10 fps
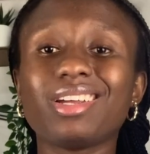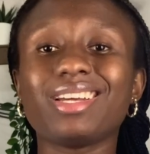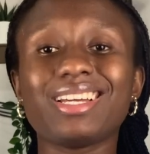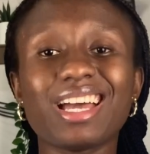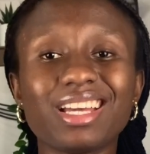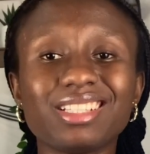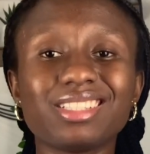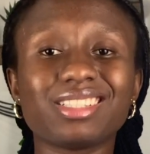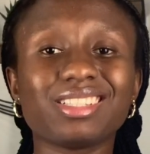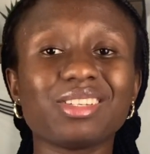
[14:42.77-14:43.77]

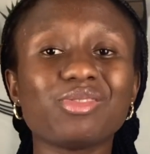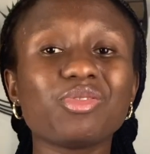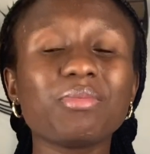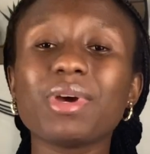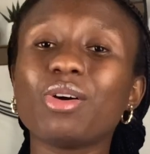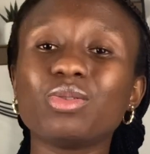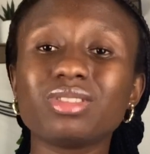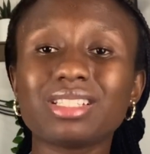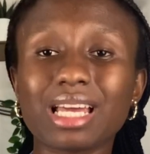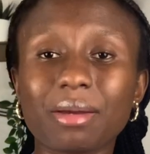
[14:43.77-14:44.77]
guys, during my own
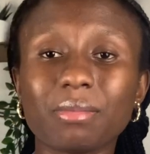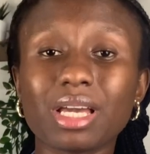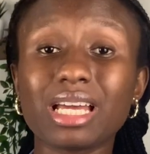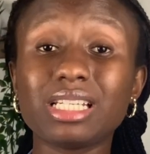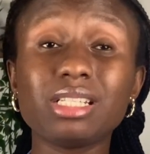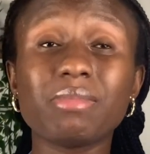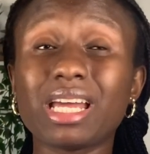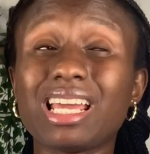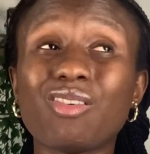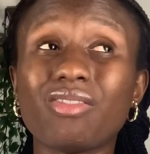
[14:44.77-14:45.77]
time, I did mine.
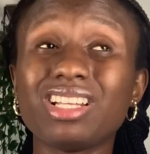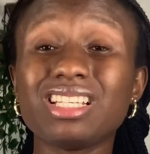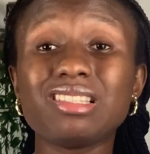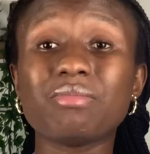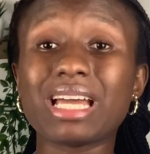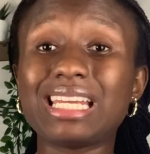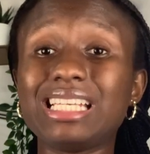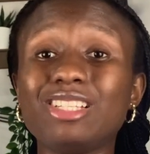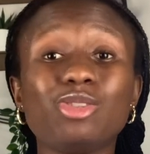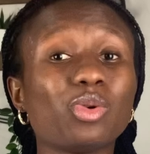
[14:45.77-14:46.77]
I converted mine
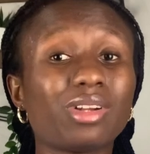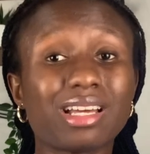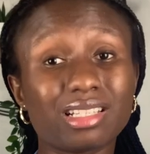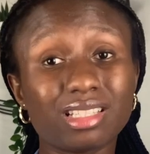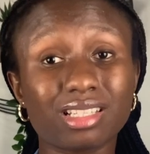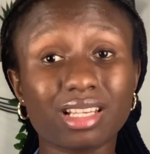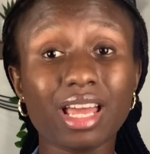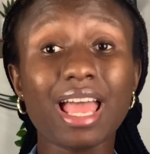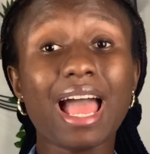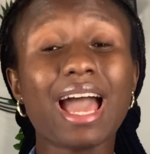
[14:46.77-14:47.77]
in dollars,
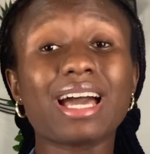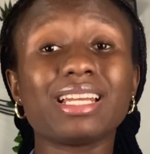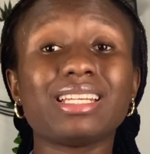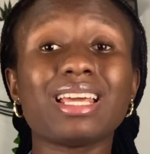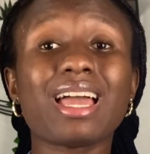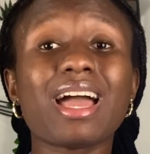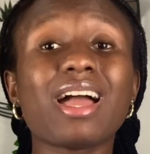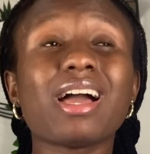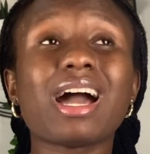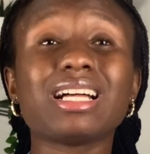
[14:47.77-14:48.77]
and
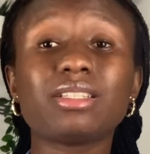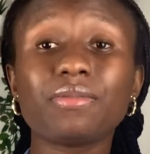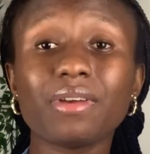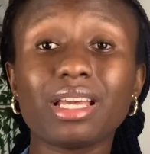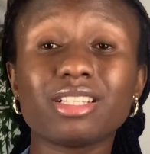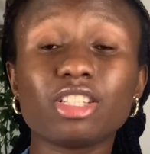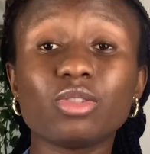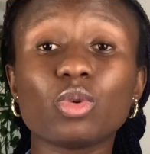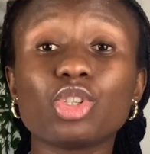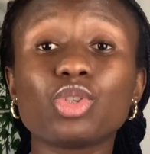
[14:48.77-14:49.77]
at first, it
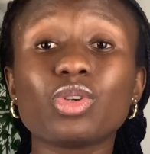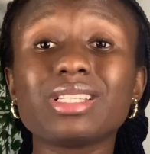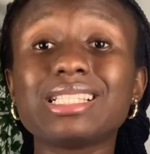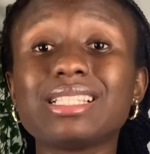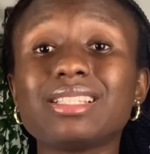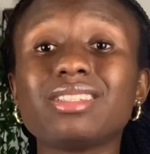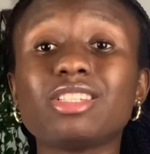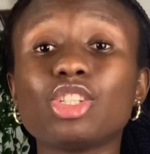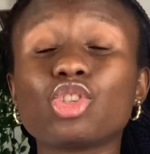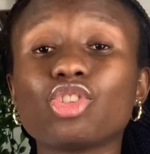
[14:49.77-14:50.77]
was showing
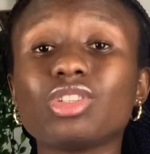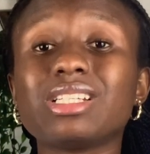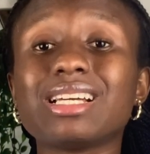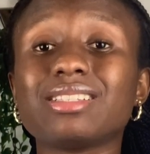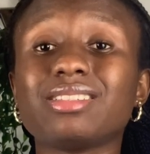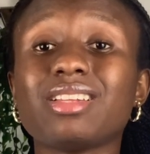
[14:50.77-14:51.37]
$607.